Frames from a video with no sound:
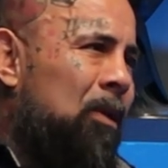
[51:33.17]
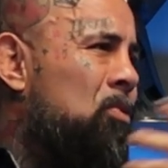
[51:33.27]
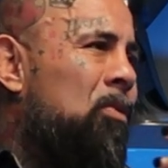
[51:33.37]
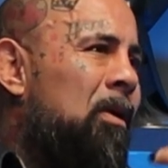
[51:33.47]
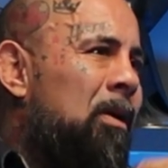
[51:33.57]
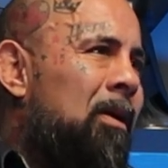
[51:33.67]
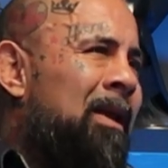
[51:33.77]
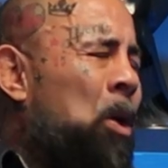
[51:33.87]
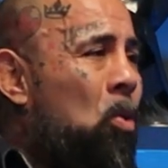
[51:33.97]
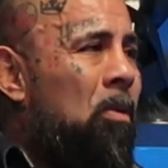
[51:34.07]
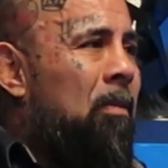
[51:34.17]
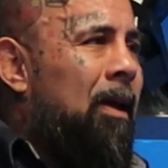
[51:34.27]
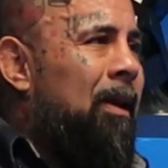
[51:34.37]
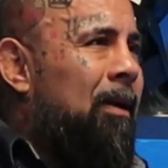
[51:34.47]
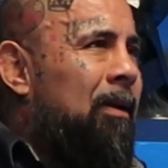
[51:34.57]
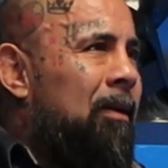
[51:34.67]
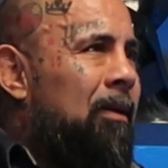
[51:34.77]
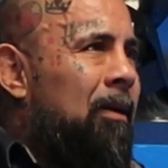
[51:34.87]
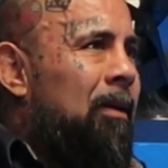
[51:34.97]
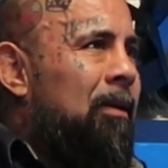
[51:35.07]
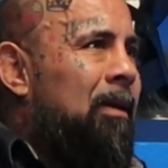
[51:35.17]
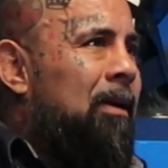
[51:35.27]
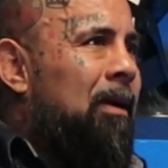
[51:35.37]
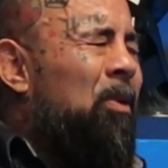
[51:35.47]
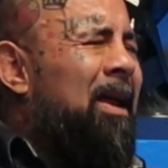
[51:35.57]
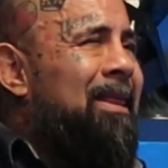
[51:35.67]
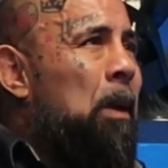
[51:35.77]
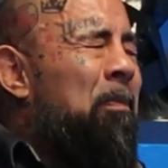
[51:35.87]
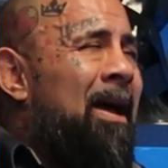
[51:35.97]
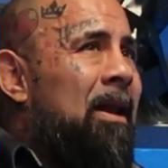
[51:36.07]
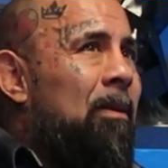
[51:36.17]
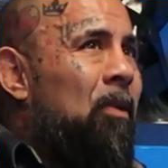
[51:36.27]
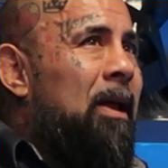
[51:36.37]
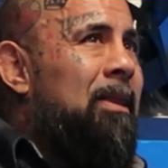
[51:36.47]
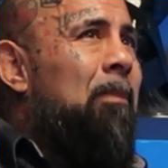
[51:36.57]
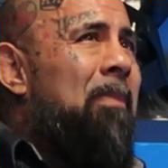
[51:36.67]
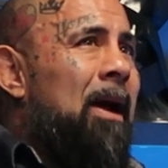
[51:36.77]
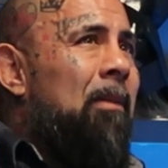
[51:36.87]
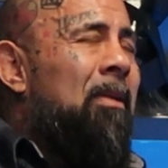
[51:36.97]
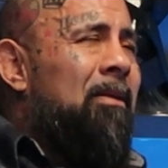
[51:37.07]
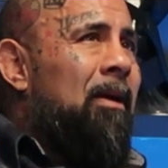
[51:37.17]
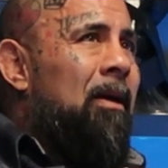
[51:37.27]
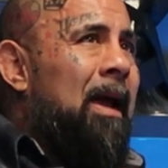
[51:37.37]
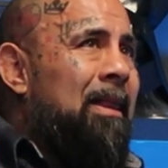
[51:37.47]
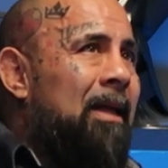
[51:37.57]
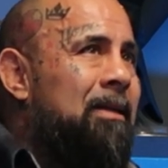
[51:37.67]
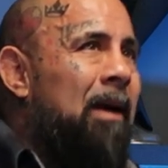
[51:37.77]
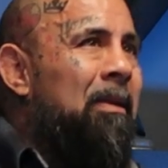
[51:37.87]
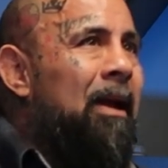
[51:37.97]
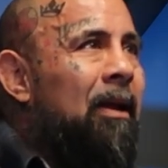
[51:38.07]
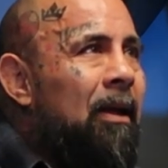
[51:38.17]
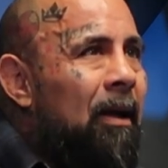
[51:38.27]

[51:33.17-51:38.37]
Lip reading: Who am I? Like when I think back about that at that time, like